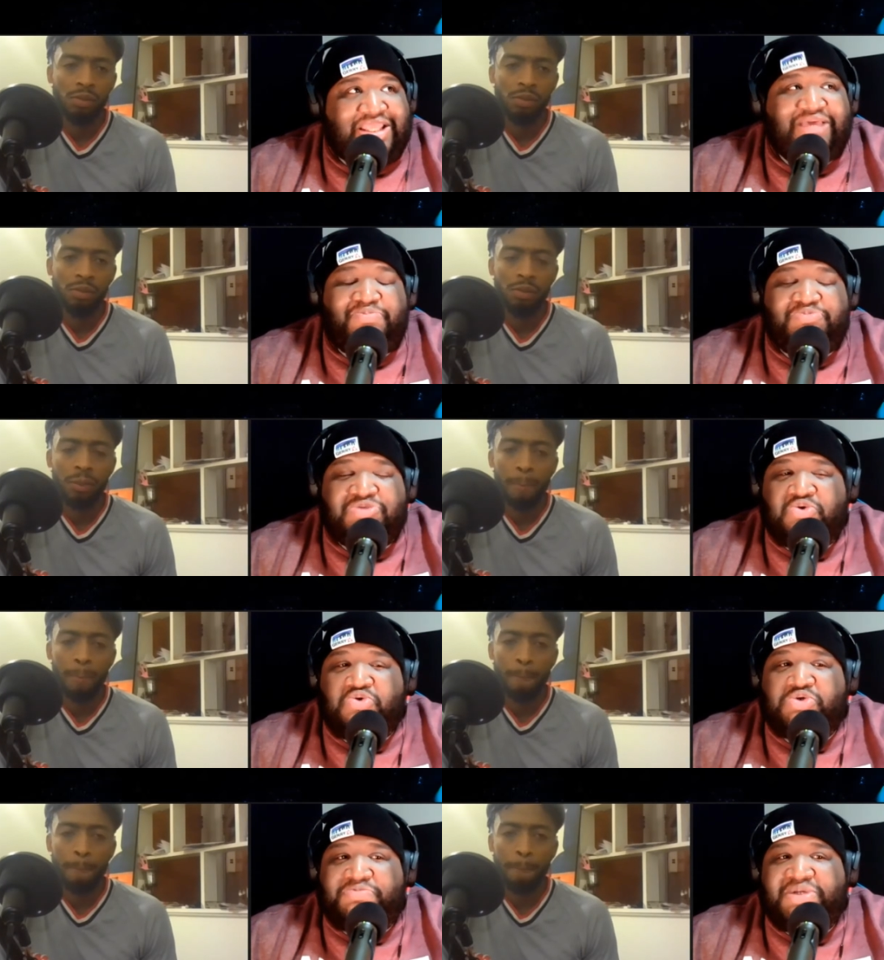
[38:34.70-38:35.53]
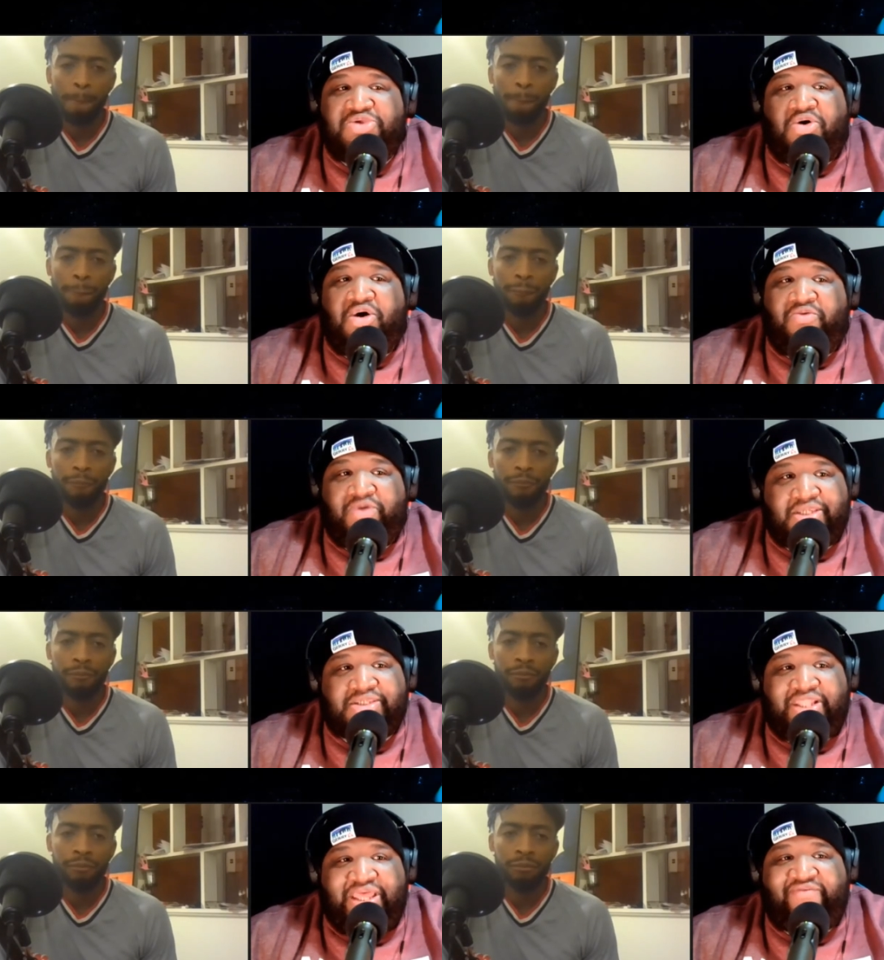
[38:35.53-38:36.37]
Speaker 1: dudes be knowing when it's a
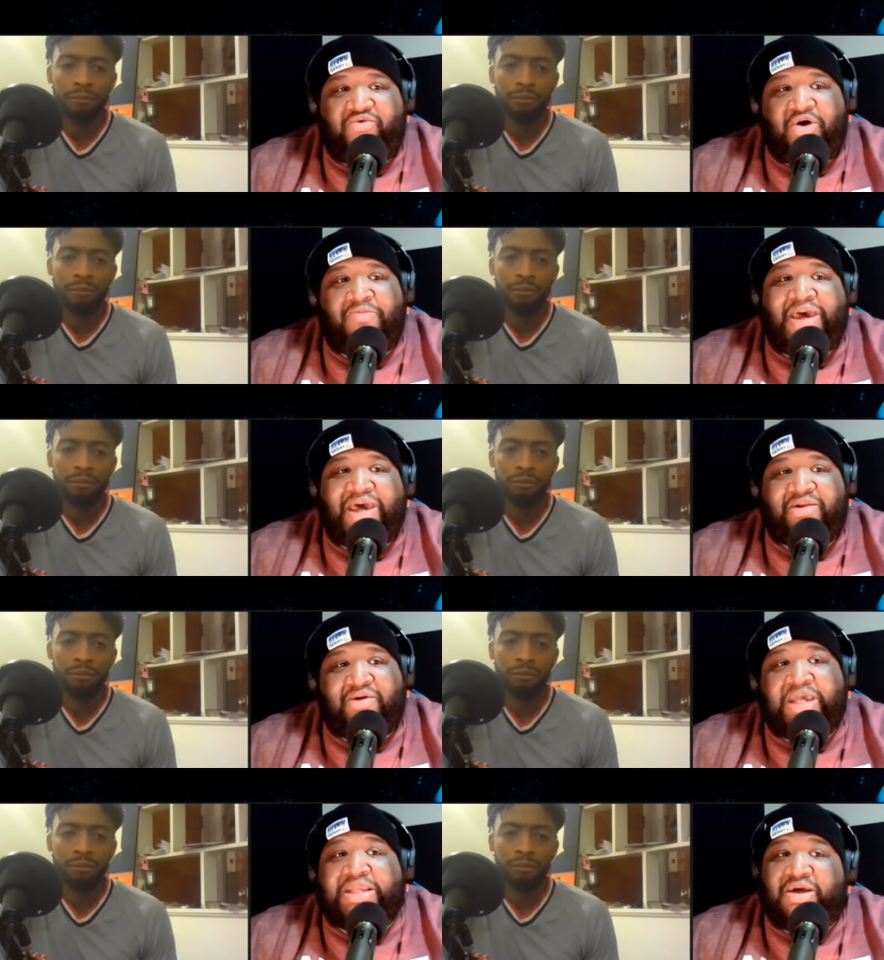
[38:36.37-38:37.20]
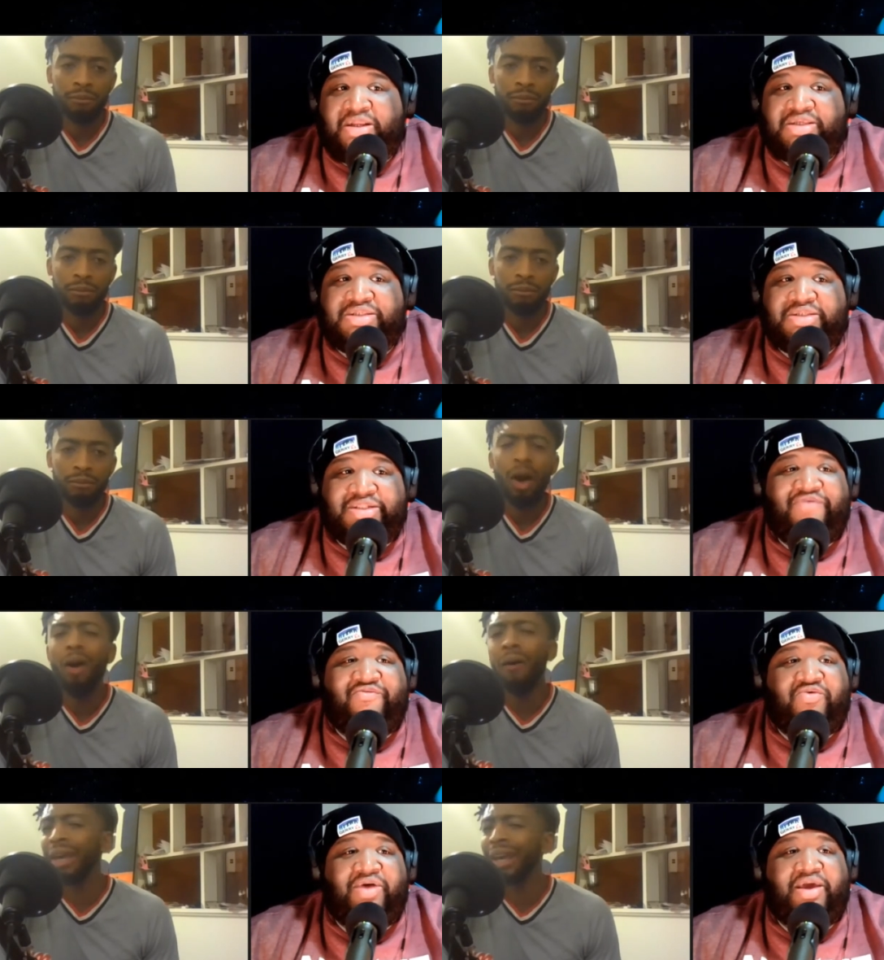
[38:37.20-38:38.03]
level up battle. Like, no, this is a level.
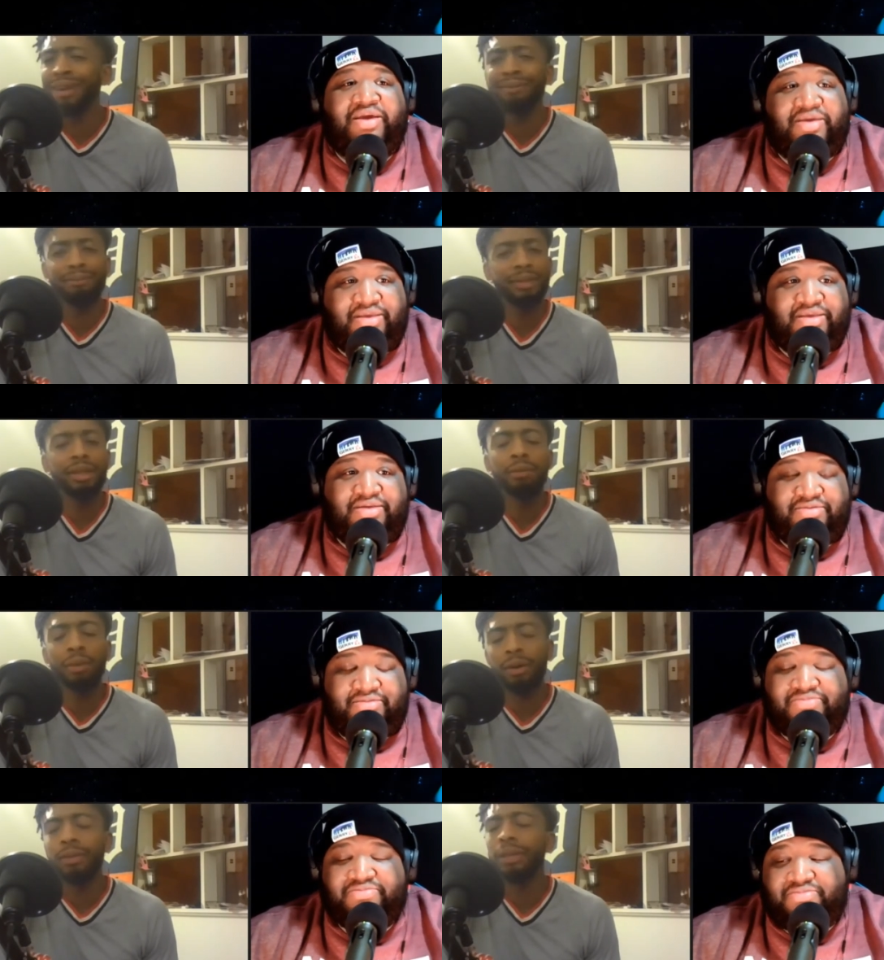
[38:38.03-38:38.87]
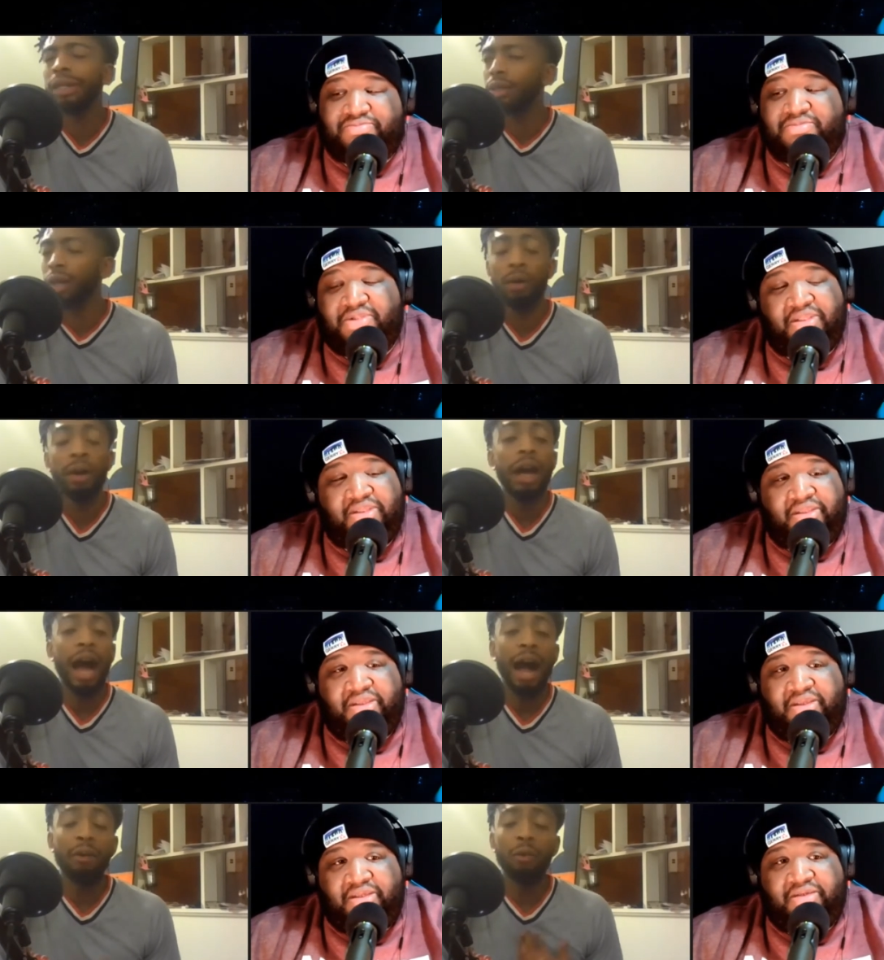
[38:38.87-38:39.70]
Speaker 2: Oh, up. Come on. You know,
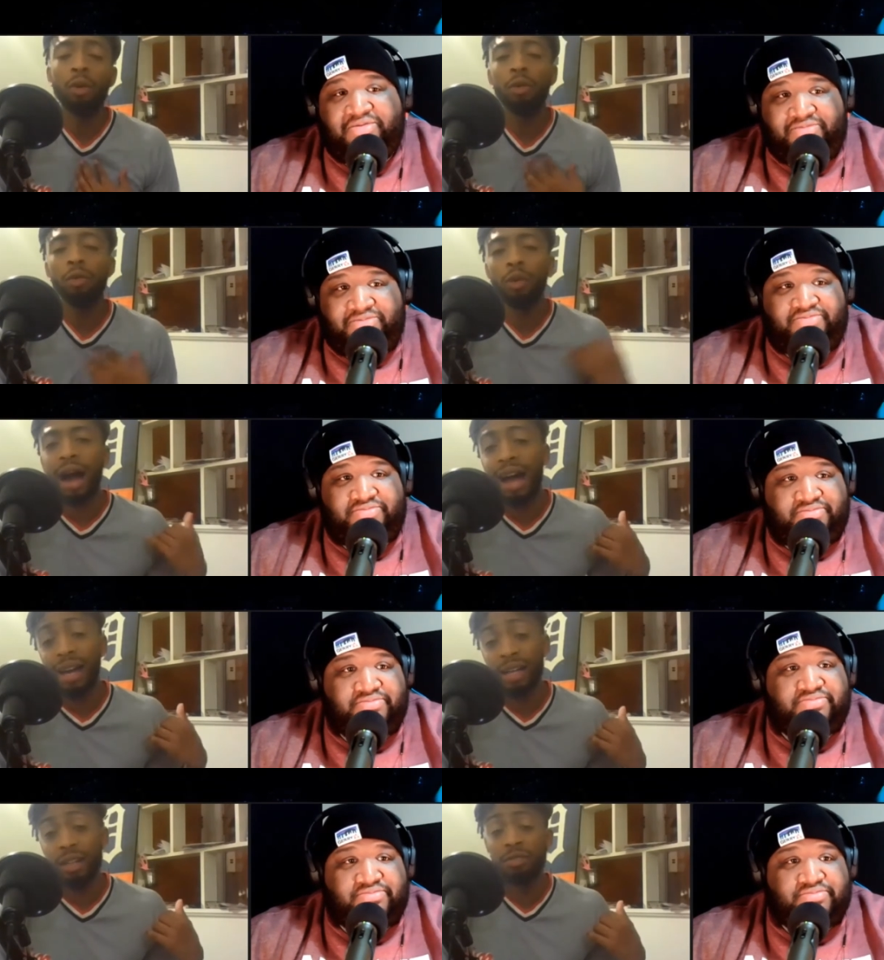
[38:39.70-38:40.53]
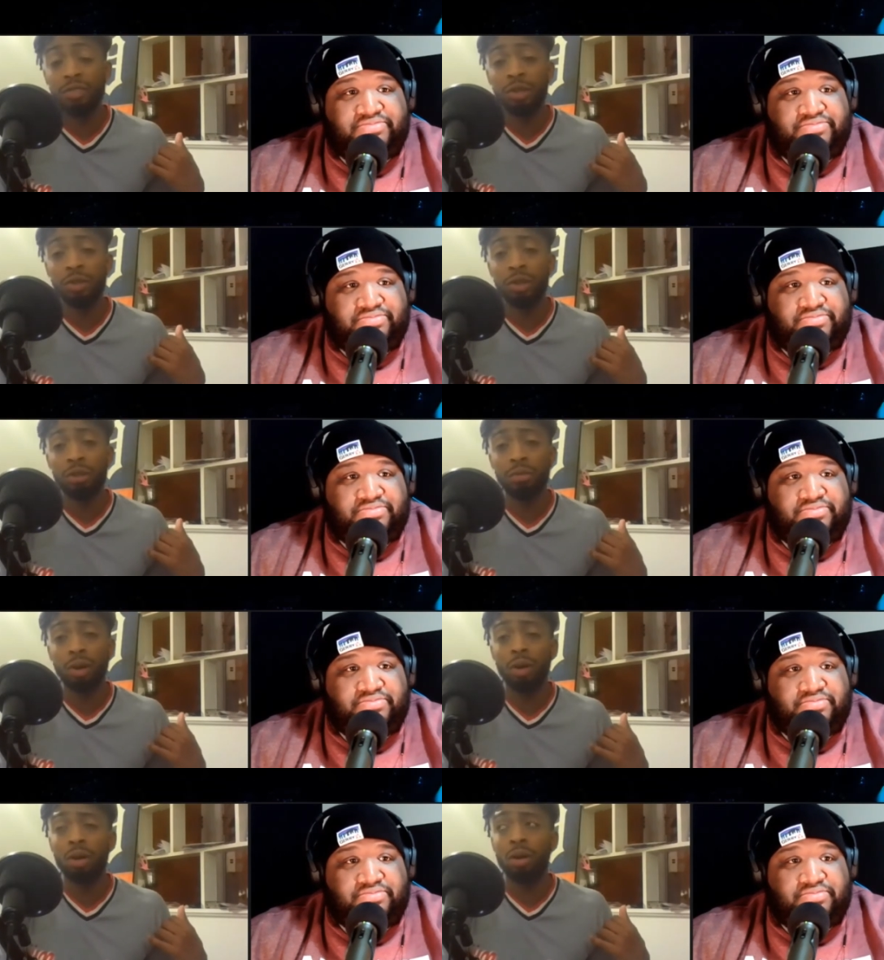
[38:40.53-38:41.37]
I interviewed him
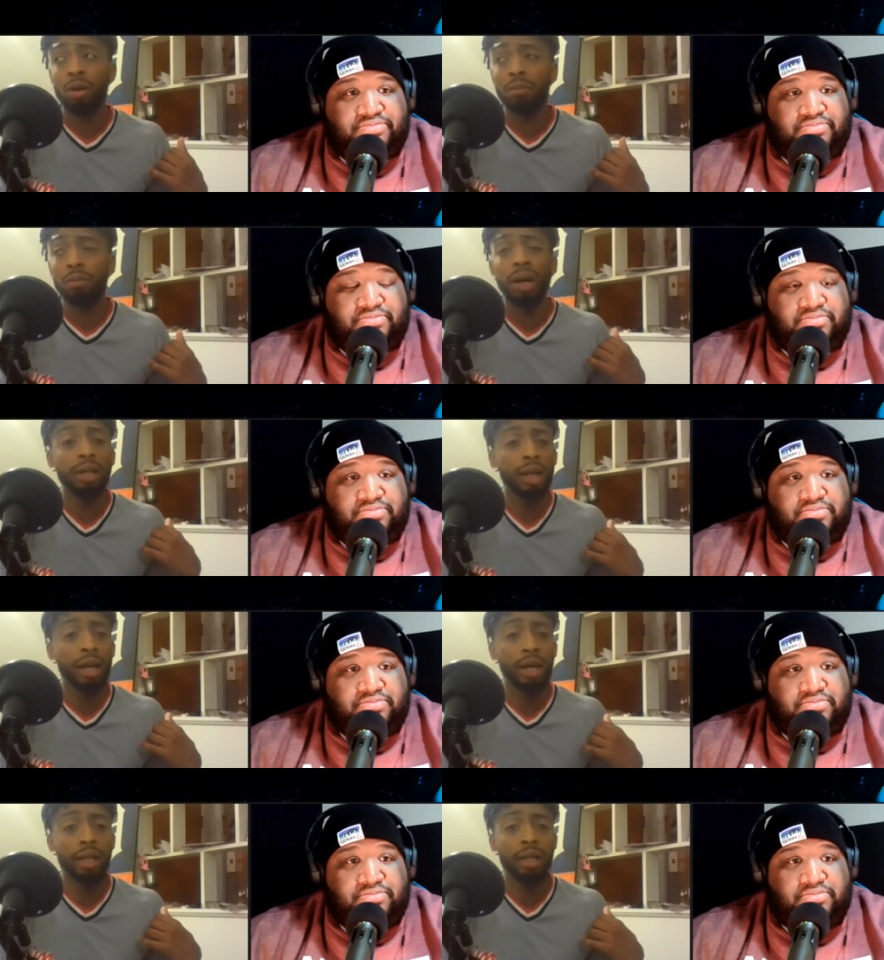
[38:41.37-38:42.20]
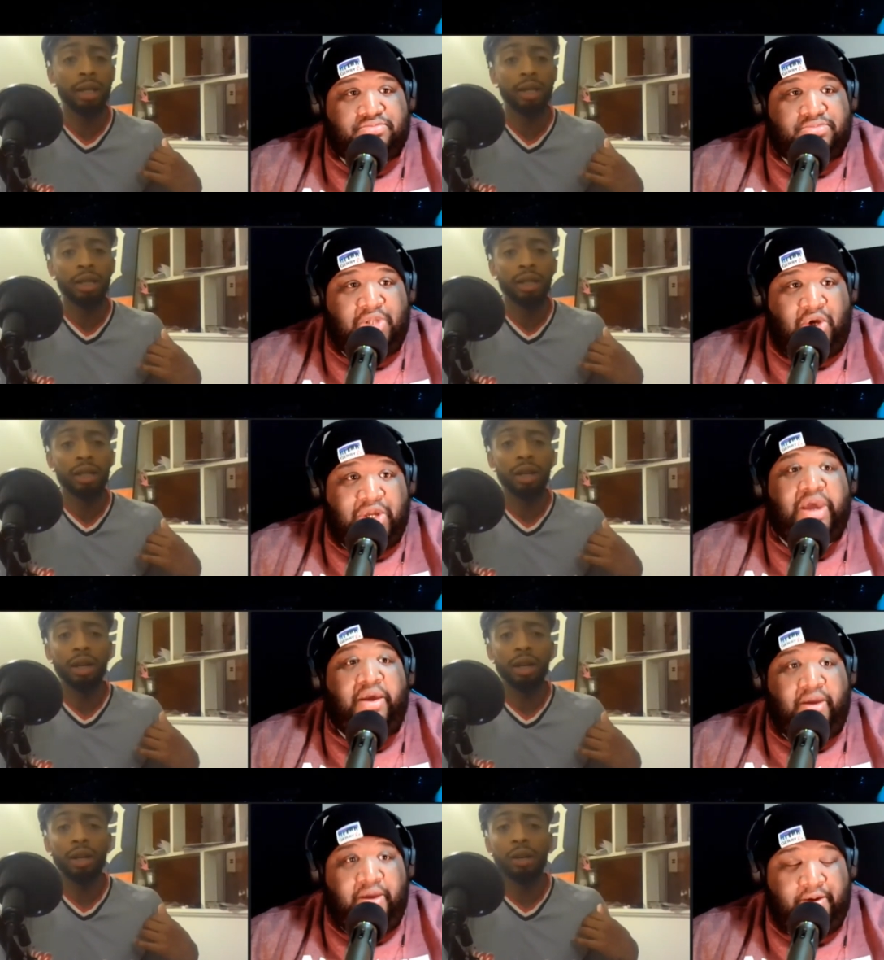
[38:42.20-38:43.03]
on Monday. Okay.
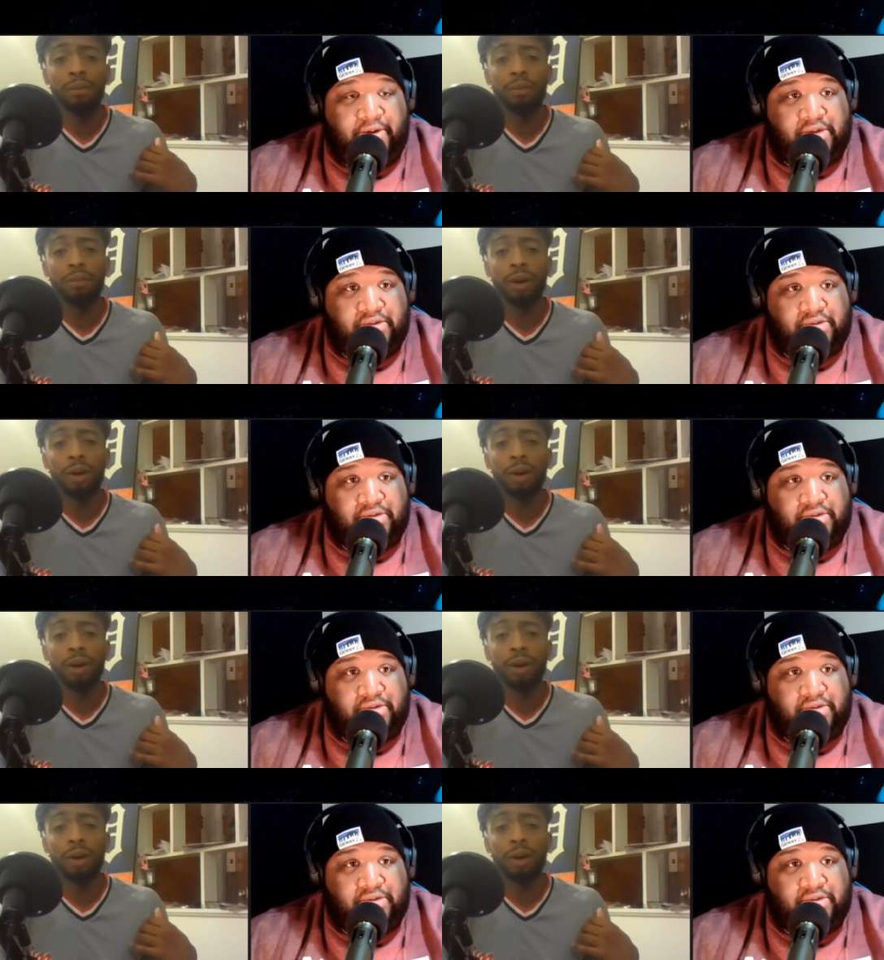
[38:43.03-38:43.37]
On